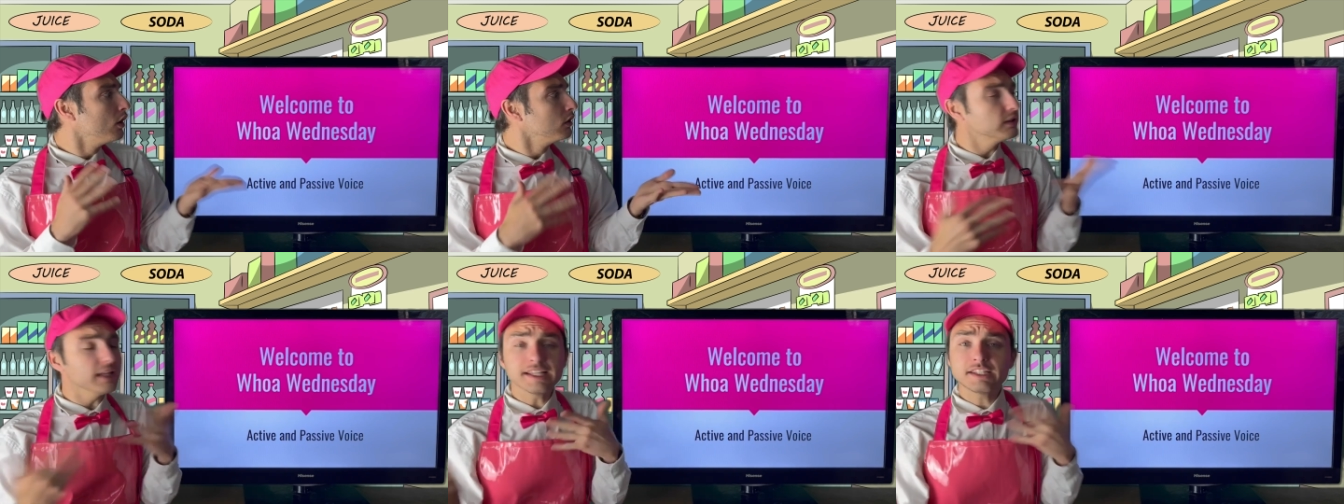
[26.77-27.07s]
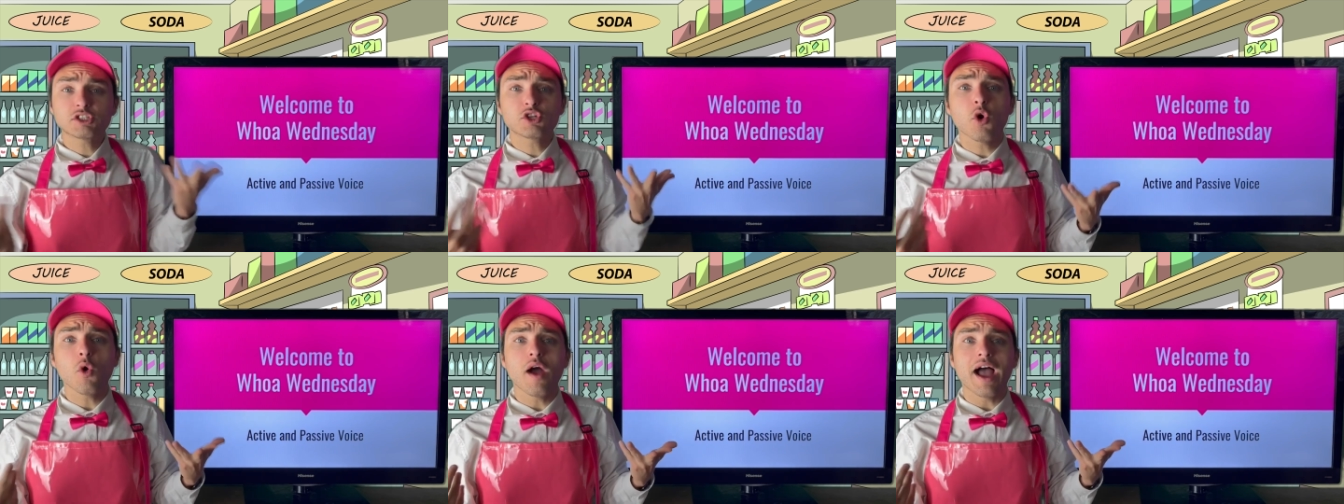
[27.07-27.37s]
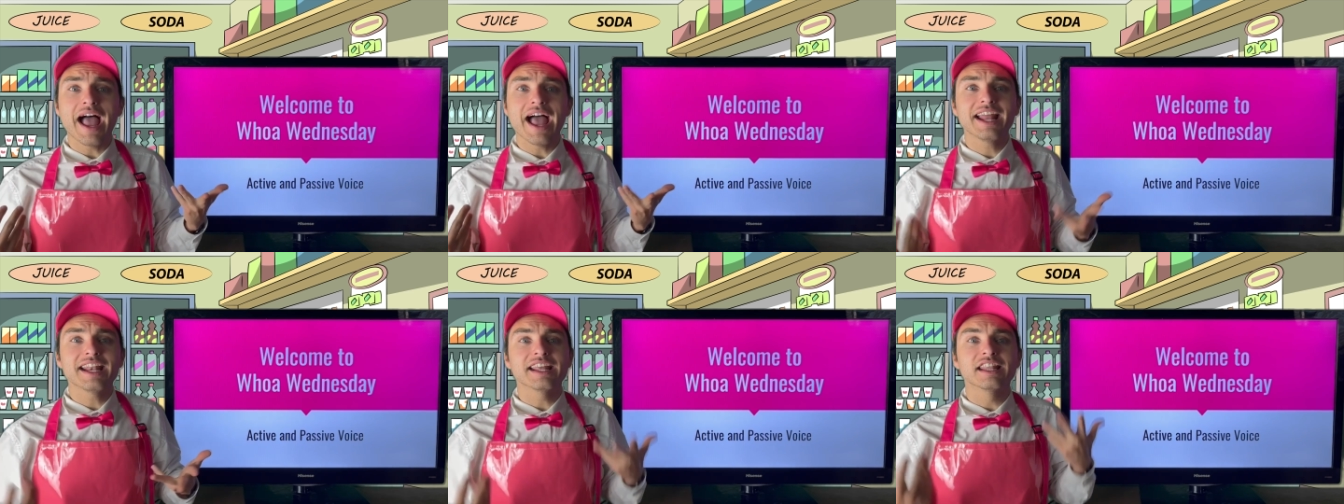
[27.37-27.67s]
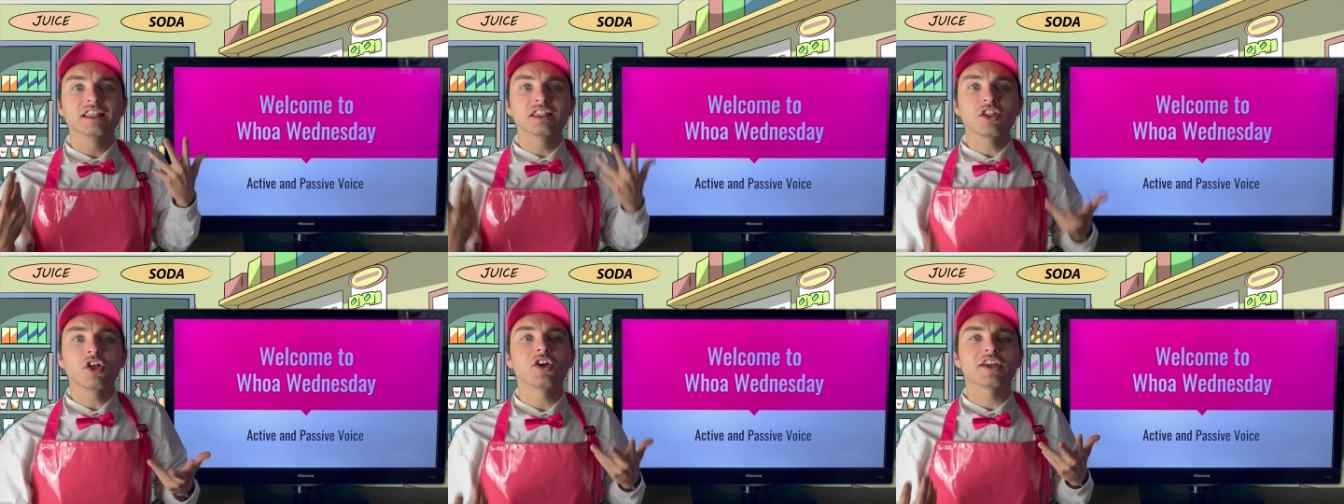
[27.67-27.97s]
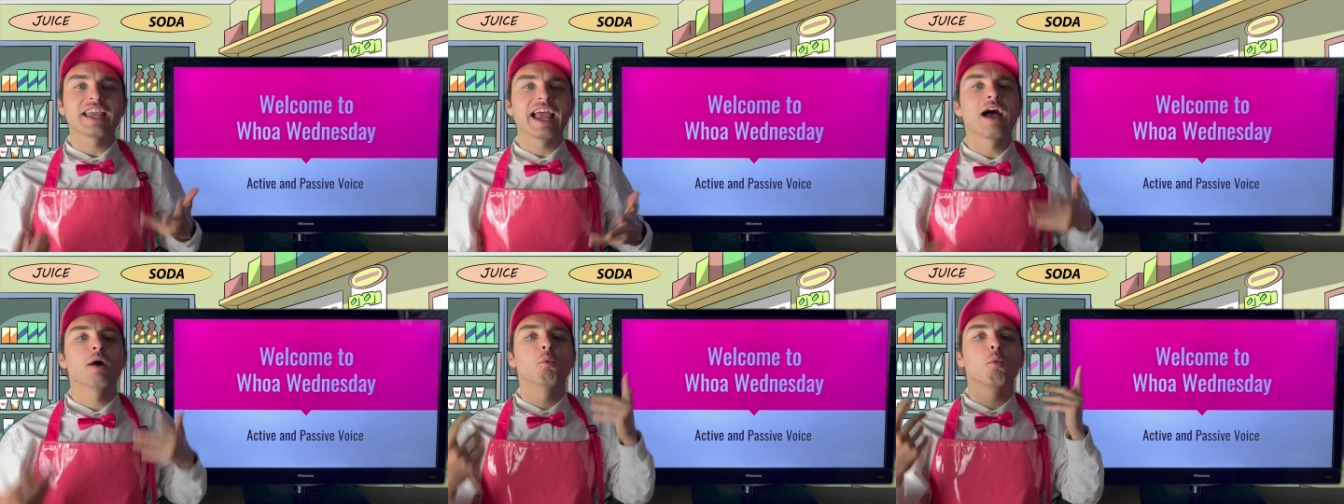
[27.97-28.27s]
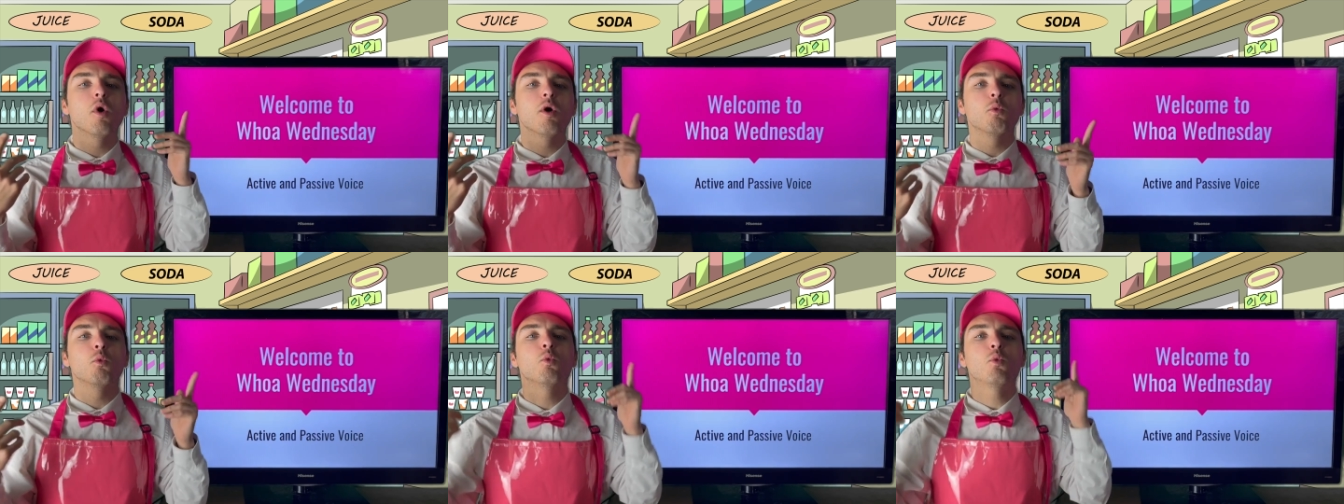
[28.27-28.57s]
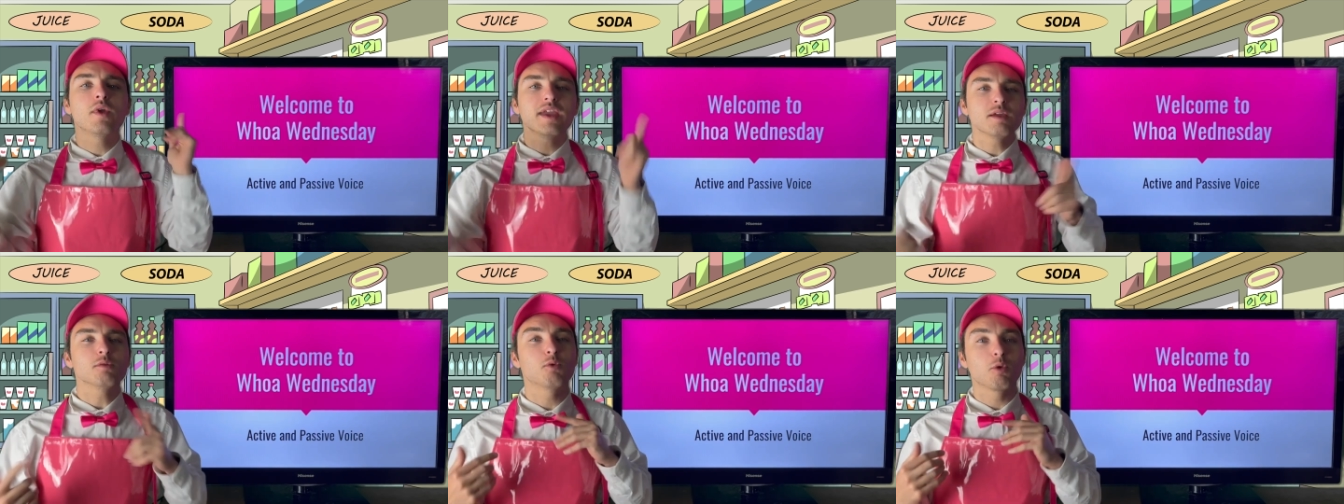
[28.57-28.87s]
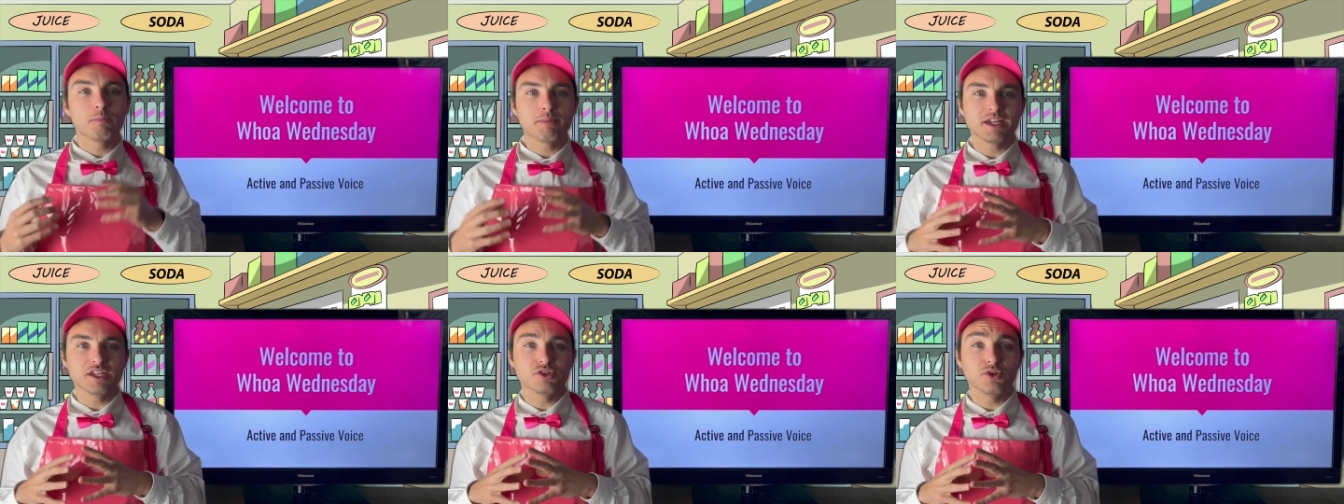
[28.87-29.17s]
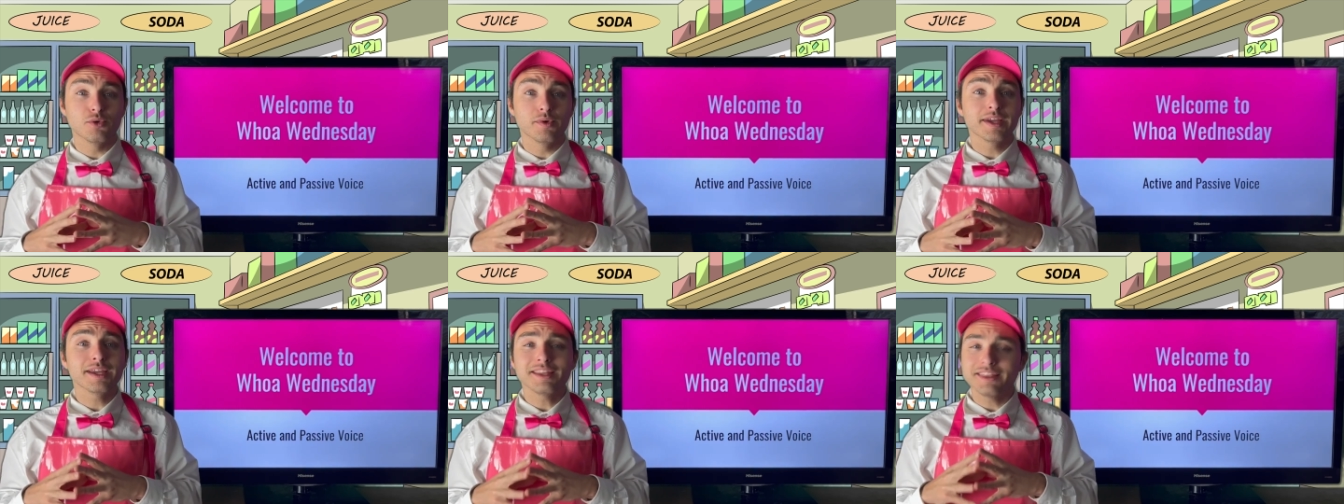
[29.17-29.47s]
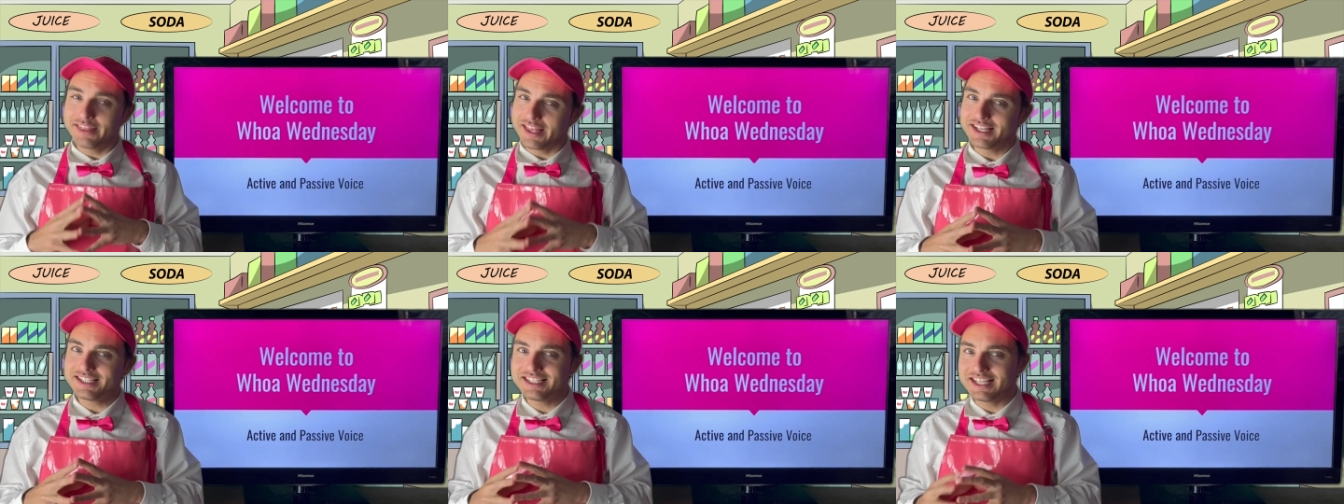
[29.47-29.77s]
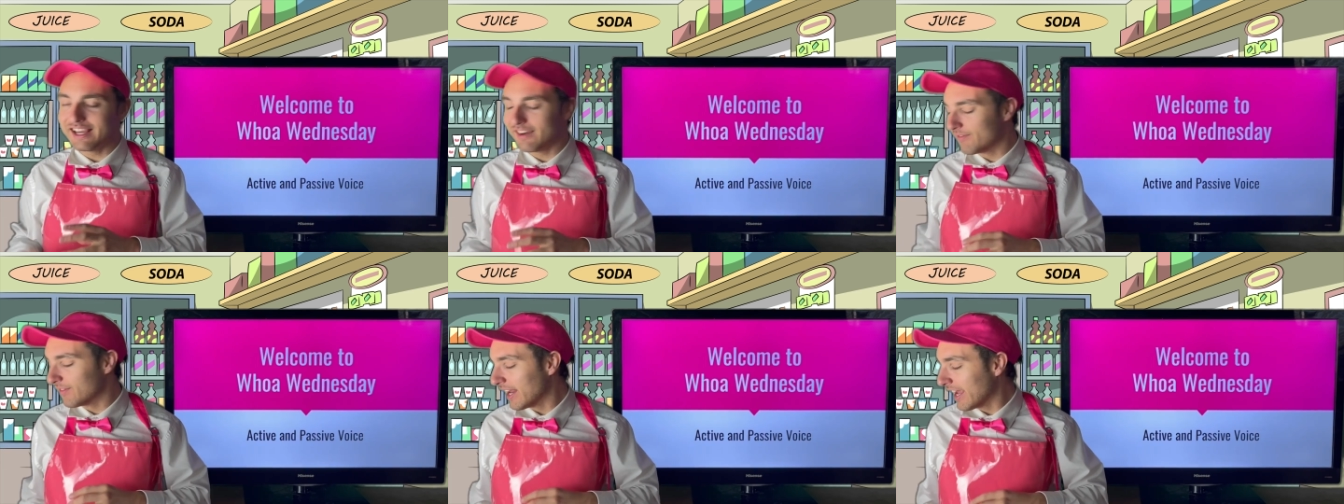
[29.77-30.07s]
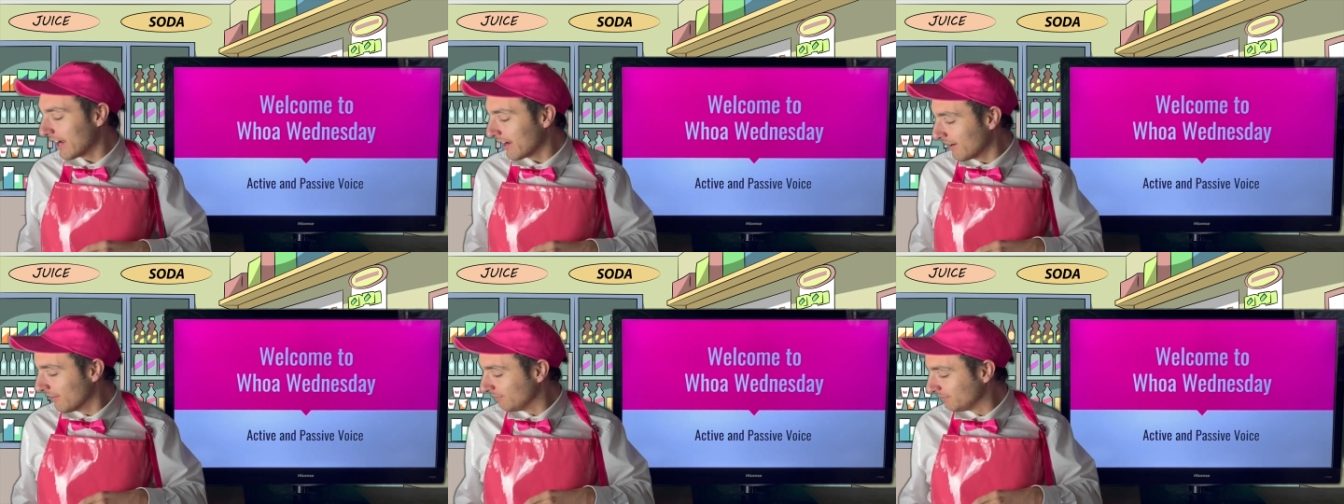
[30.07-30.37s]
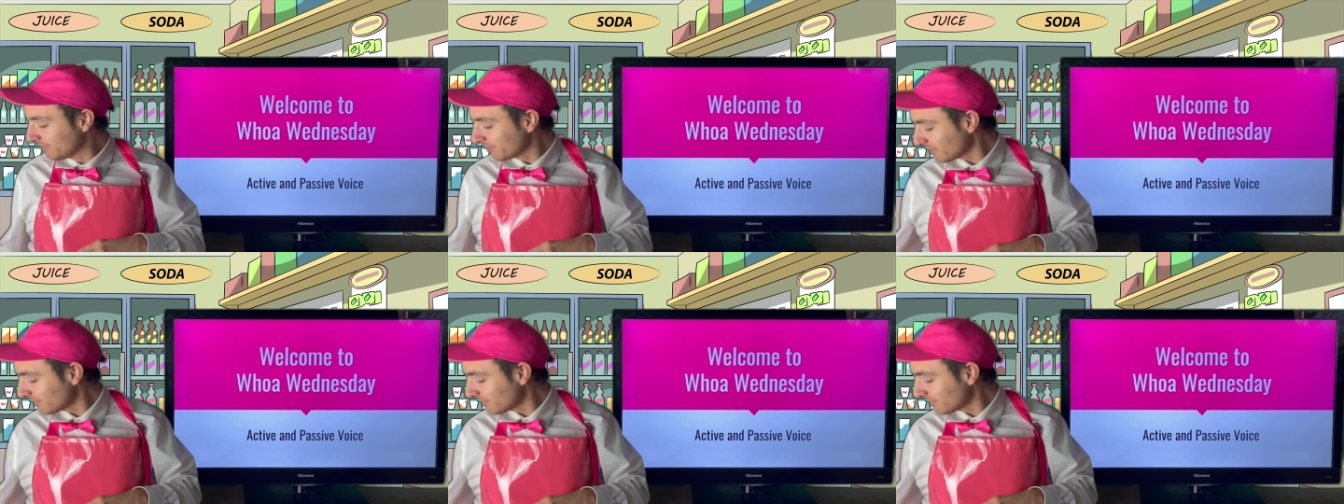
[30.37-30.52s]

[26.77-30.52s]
let's go ahead and look at what we will be doing this evening.